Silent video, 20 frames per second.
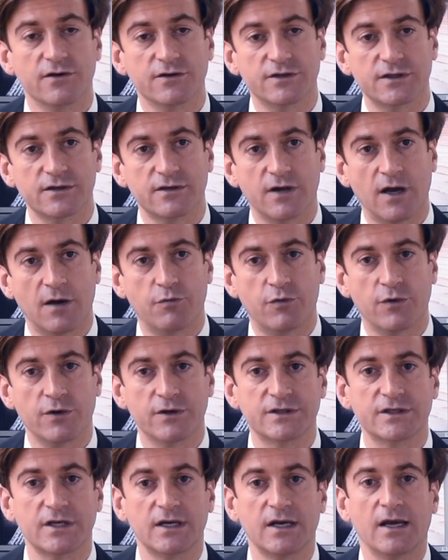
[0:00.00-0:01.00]
years
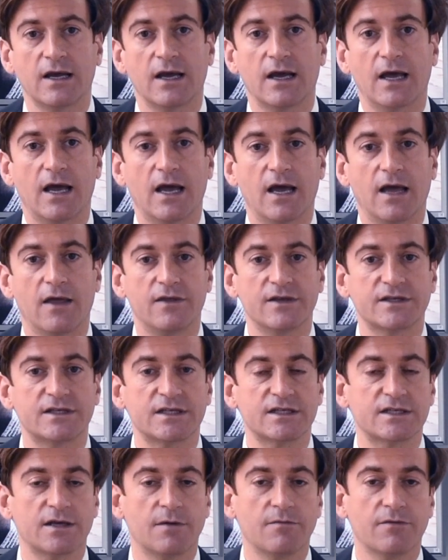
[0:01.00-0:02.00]
upwards. Uh, this
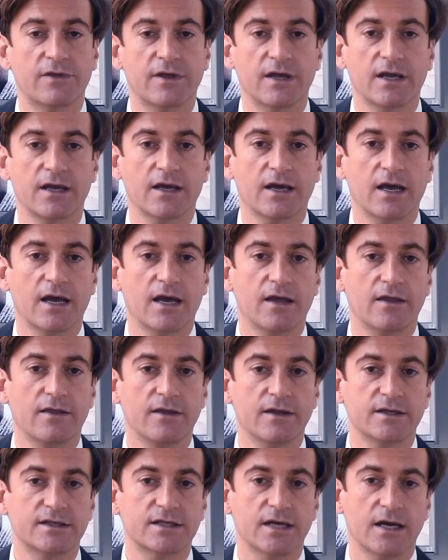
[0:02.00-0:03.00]
is something uh,
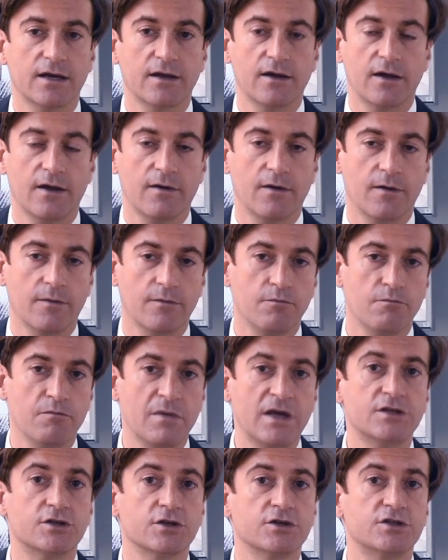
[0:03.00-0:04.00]
that's a, a,
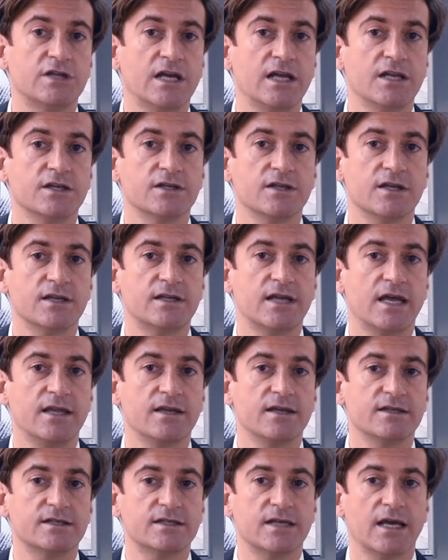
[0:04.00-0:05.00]
major change in the
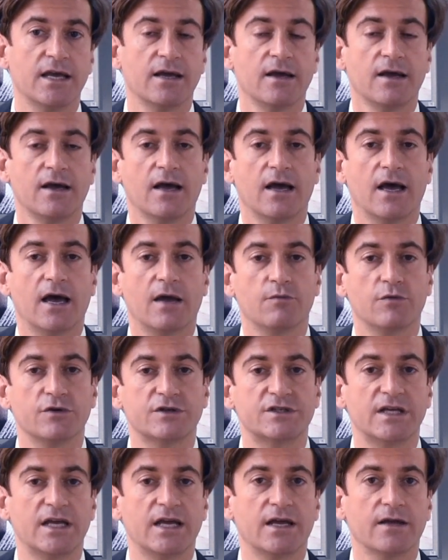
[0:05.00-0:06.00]
tendency and we're
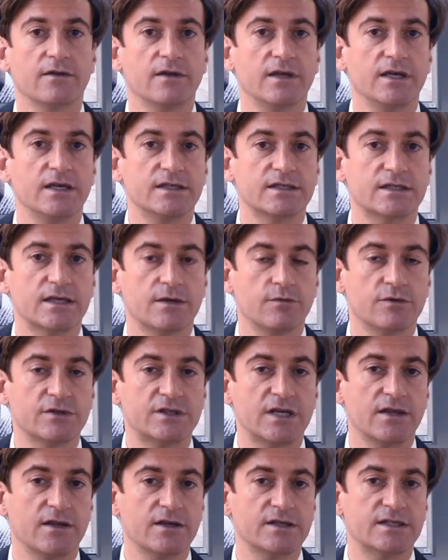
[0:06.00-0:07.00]
seeing these, we're
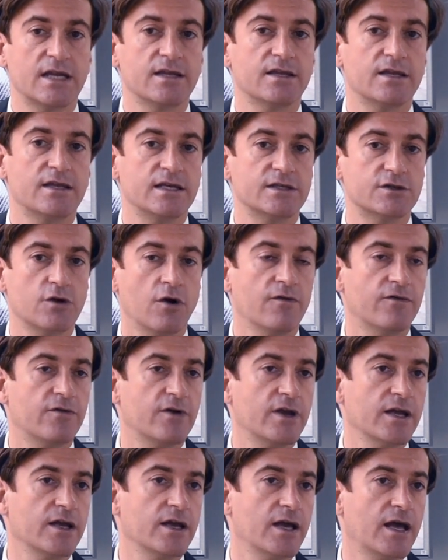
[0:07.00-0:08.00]
seeing these entities
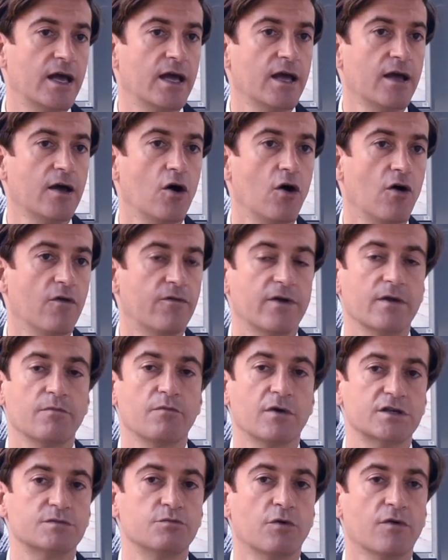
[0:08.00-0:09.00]
offering, uh, offering
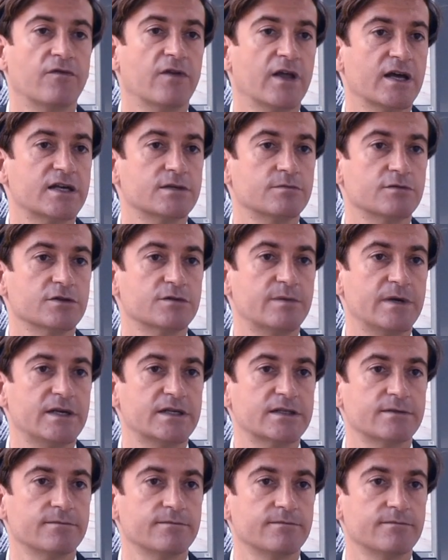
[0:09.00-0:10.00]
much more flexible
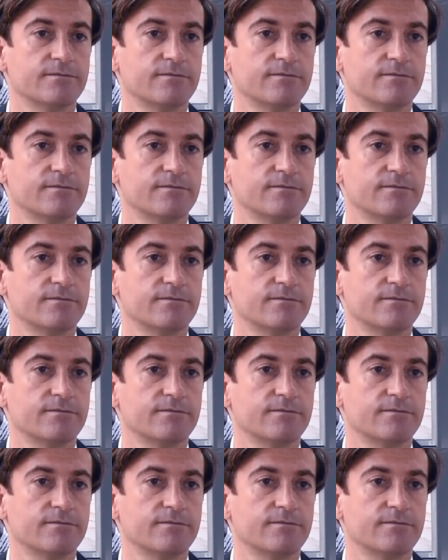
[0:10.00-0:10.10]
space.